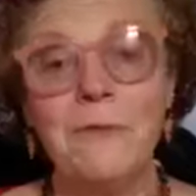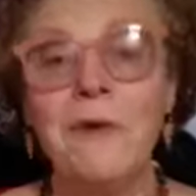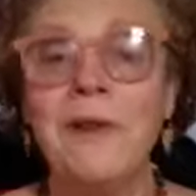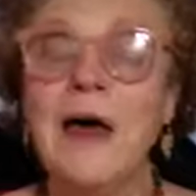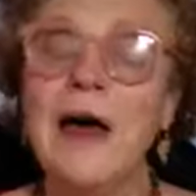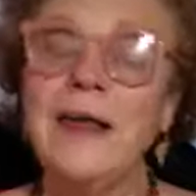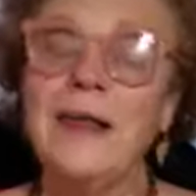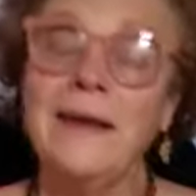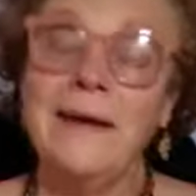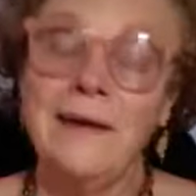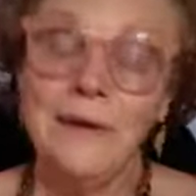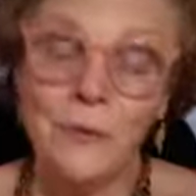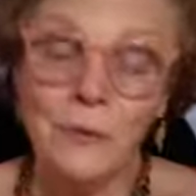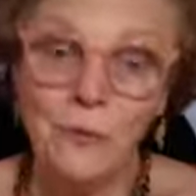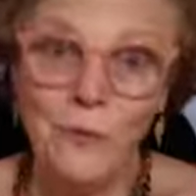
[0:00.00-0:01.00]
Well, I
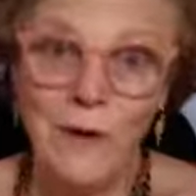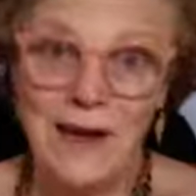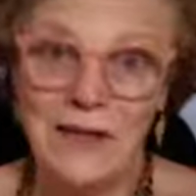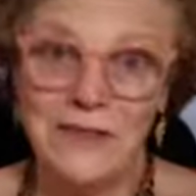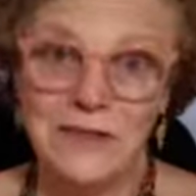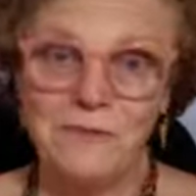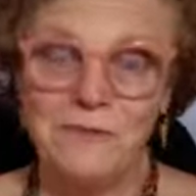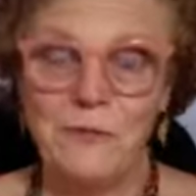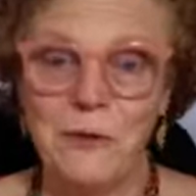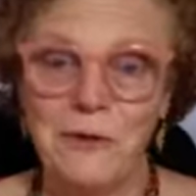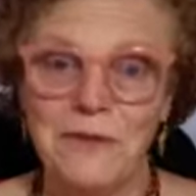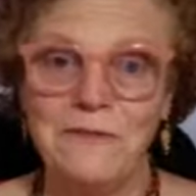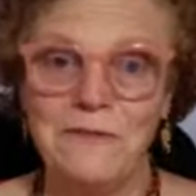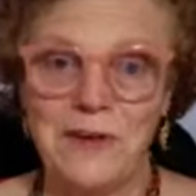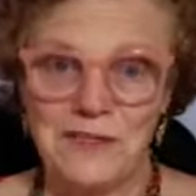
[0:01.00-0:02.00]
can't wait for
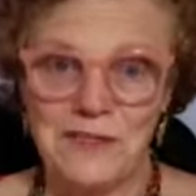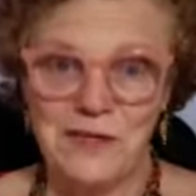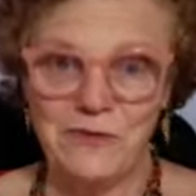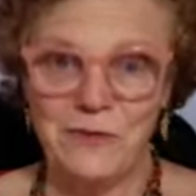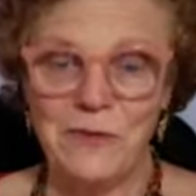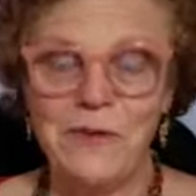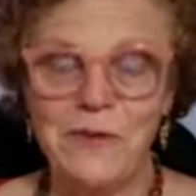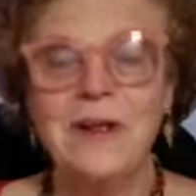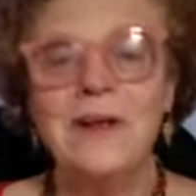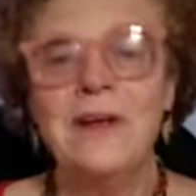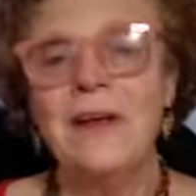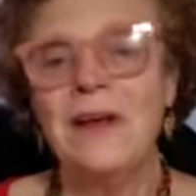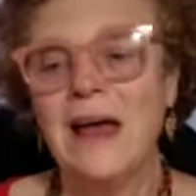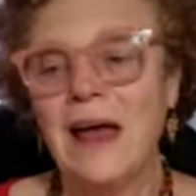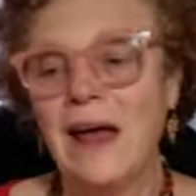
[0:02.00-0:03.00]
the festival
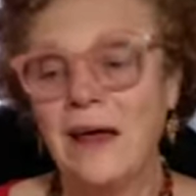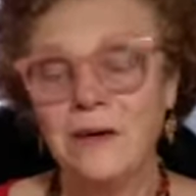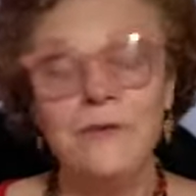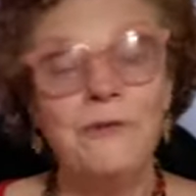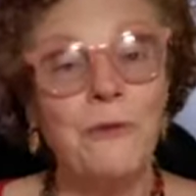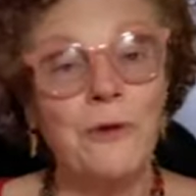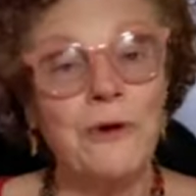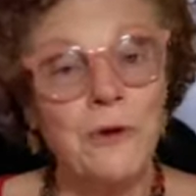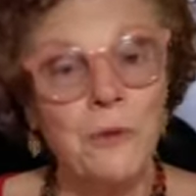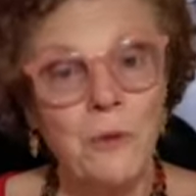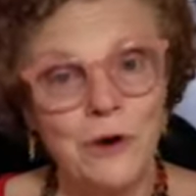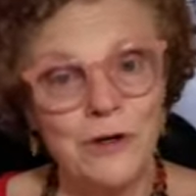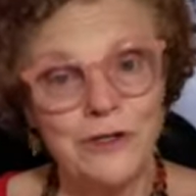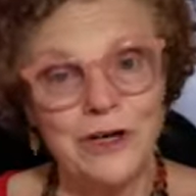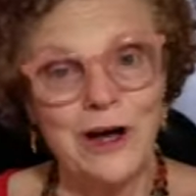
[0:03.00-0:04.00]
and for your
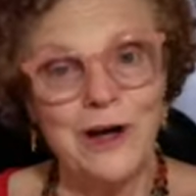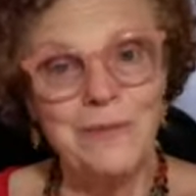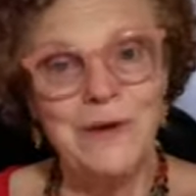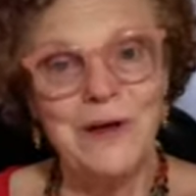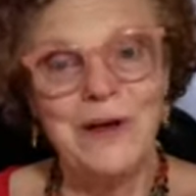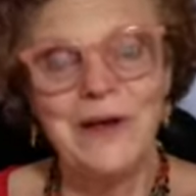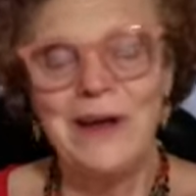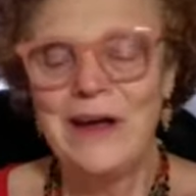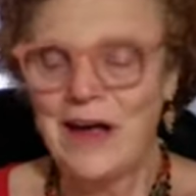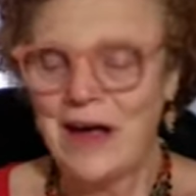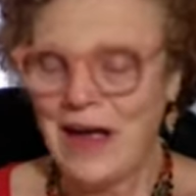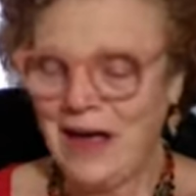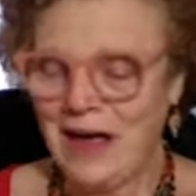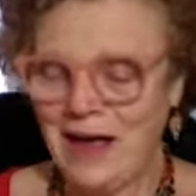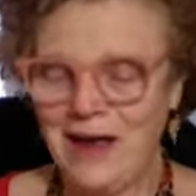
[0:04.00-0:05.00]
workshop.
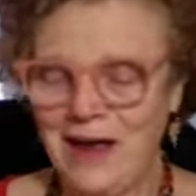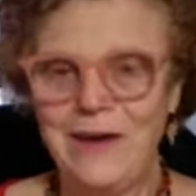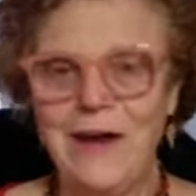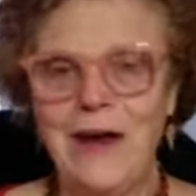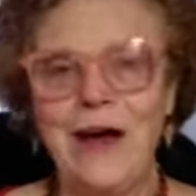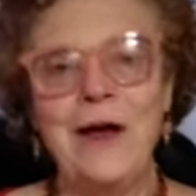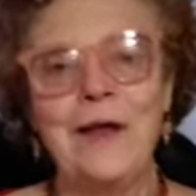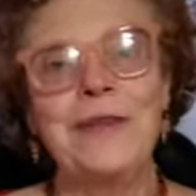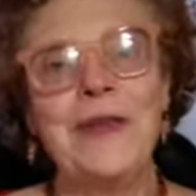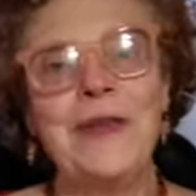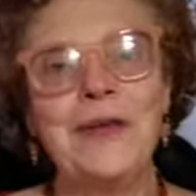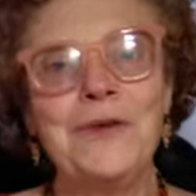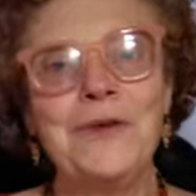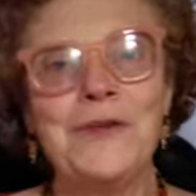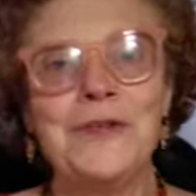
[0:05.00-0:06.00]
And uh,
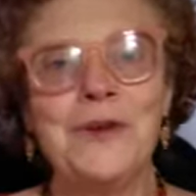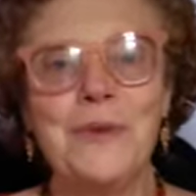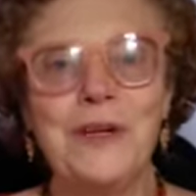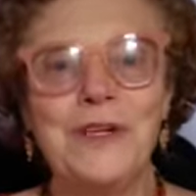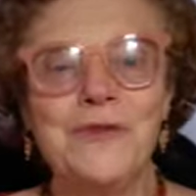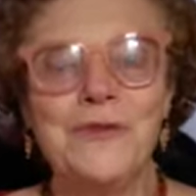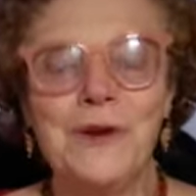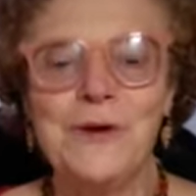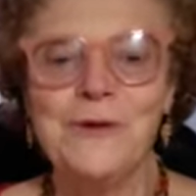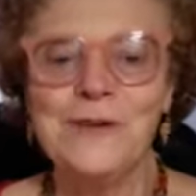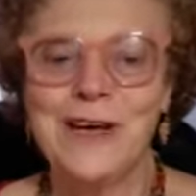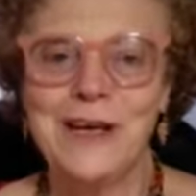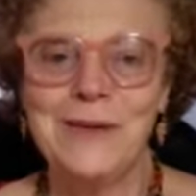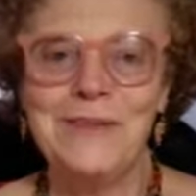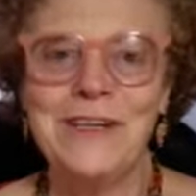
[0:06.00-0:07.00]
thank you so much for your
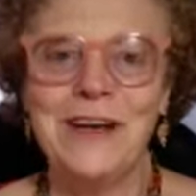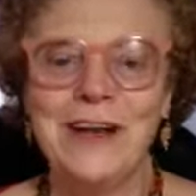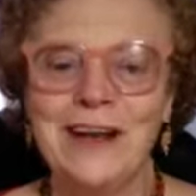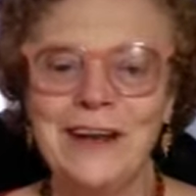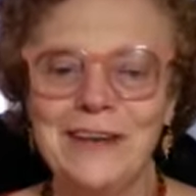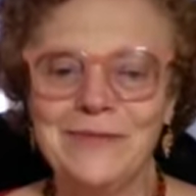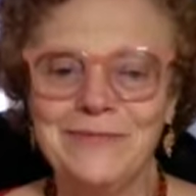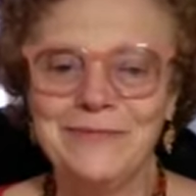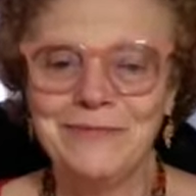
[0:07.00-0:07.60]
time today.